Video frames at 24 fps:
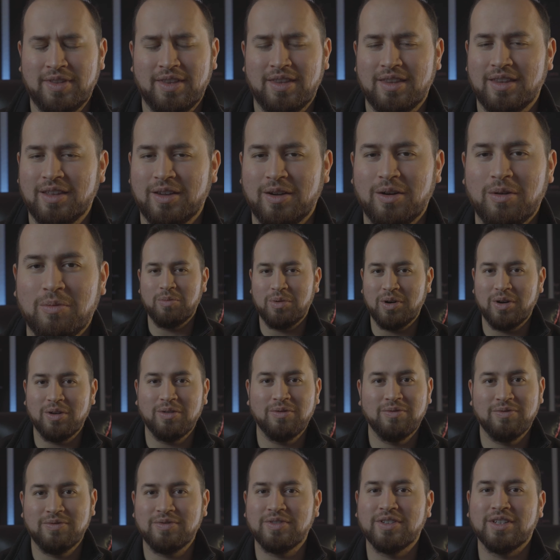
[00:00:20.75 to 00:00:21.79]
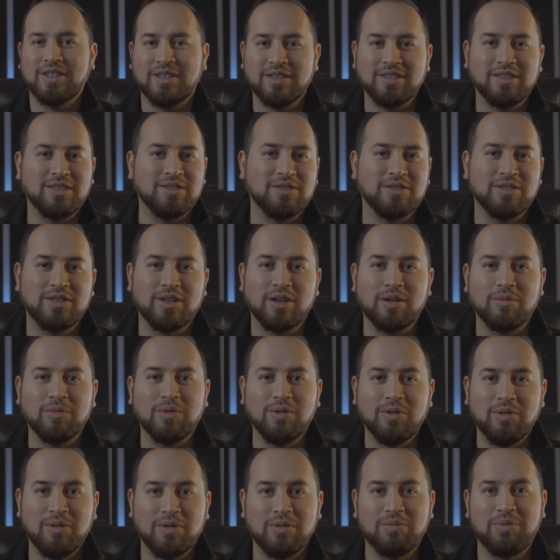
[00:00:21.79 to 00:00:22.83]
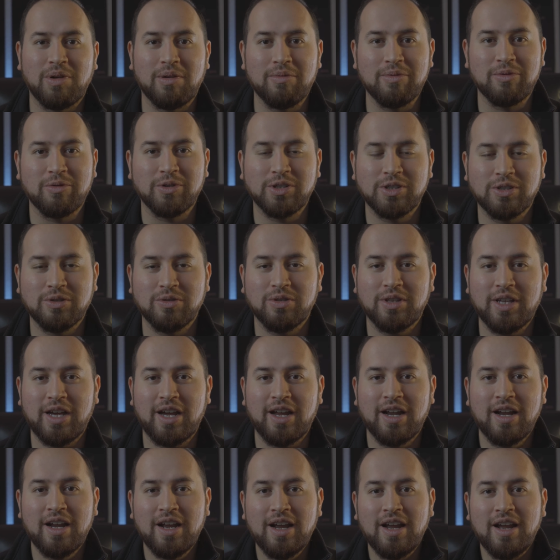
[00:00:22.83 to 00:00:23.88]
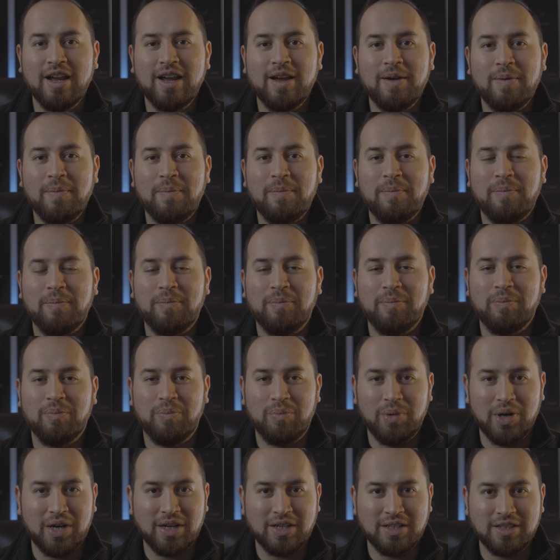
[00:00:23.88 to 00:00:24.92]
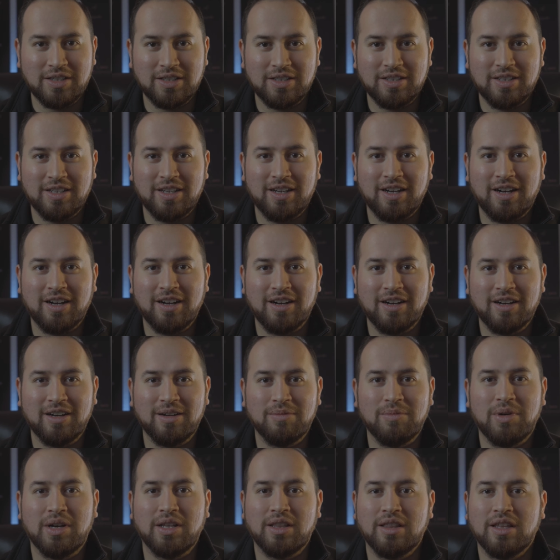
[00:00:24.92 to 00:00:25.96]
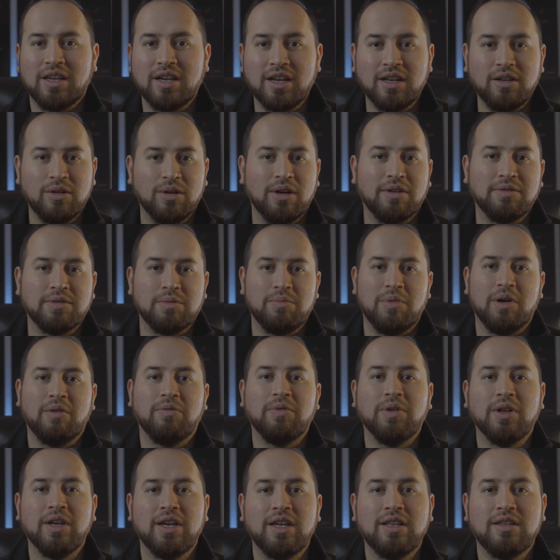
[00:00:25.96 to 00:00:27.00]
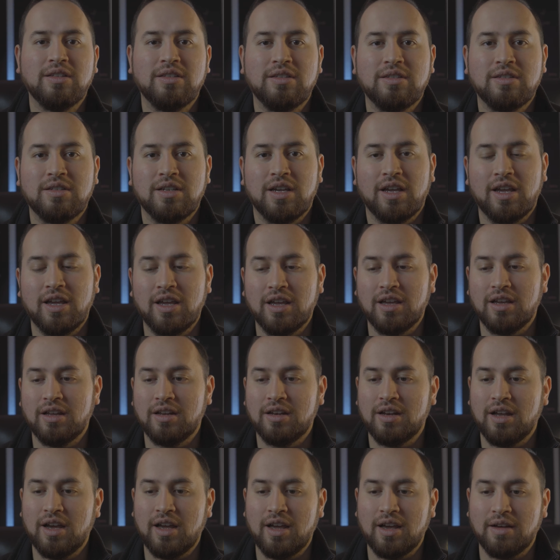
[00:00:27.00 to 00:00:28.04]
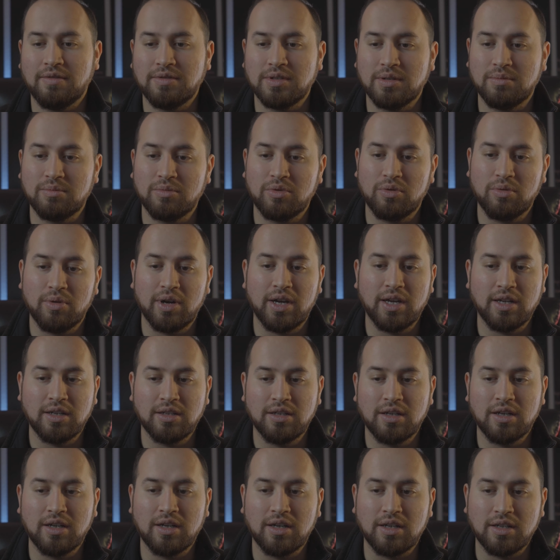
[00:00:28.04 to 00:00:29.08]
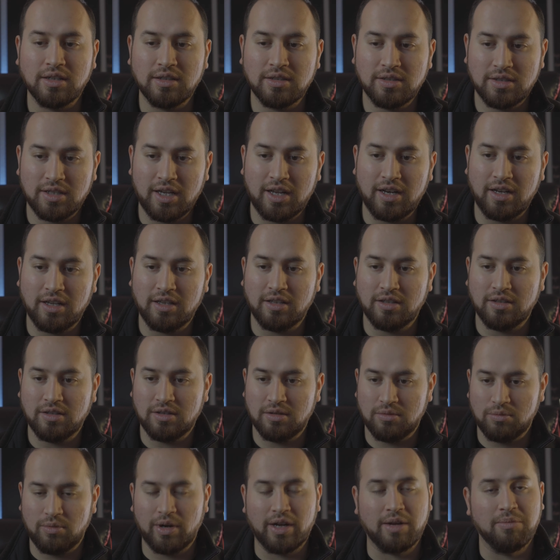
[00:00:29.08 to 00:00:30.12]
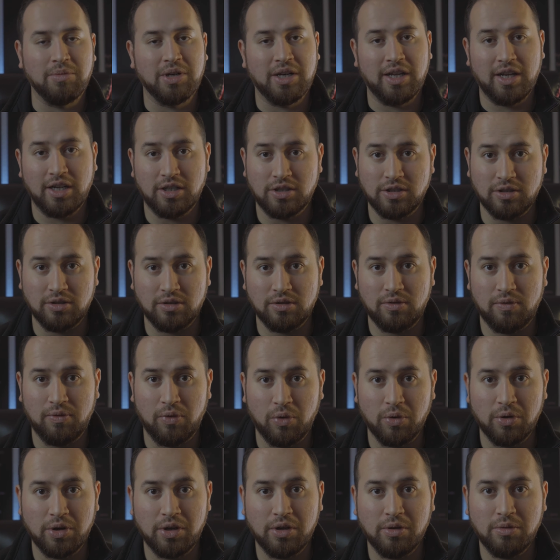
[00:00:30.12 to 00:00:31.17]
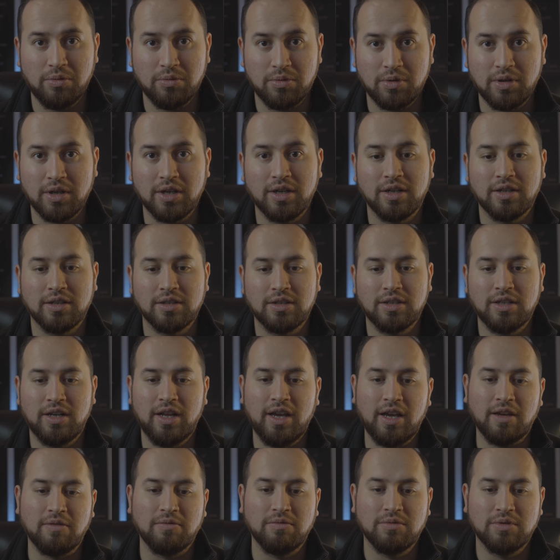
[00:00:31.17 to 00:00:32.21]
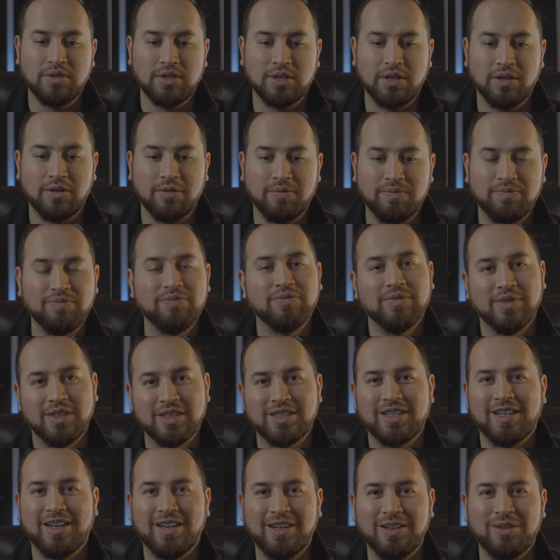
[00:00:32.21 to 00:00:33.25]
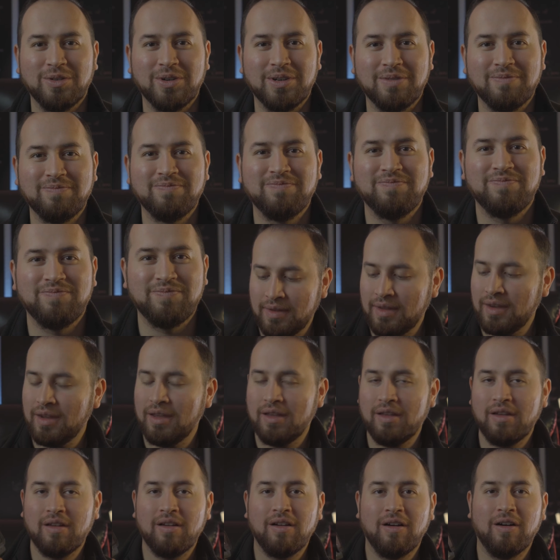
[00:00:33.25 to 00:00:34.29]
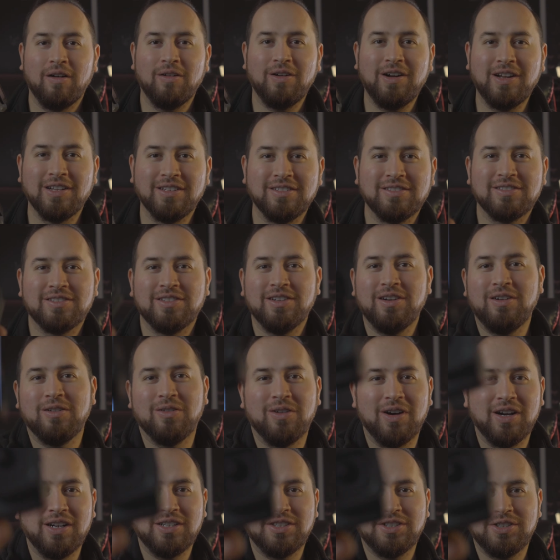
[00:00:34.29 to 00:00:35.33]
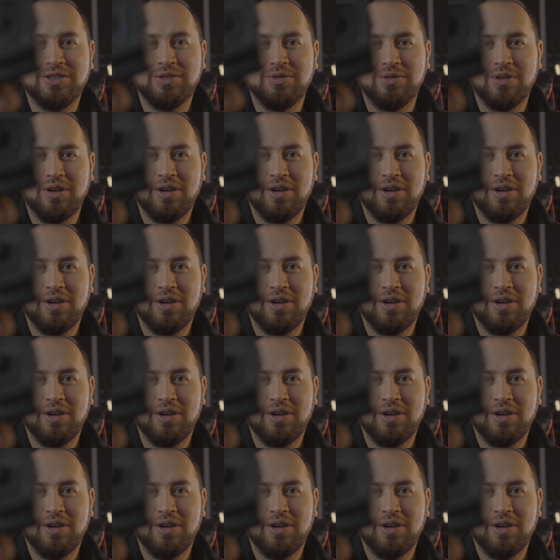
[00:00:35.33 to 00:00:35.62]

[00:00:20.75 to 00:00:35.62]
the GoPro. That was terrible, probably reshoot that. But I think I do have some helpful hits, and I have some great setting recommendations for you today. So let's get into it. Alright, so I shoot